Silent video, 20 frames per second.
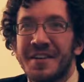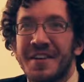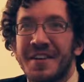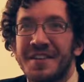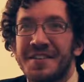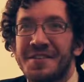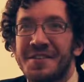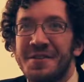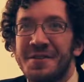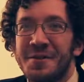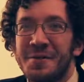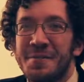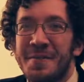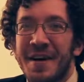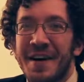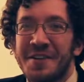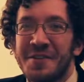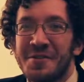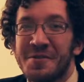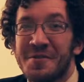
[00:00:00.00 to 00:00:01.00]
I got 2
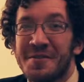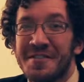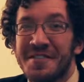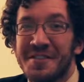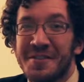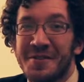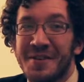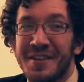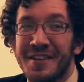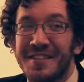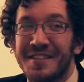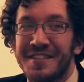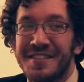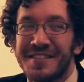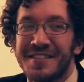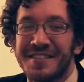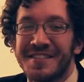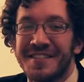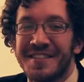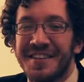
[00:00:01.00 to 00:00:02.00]
bachelor's
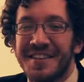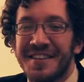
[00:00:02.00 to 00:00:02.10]
degrees,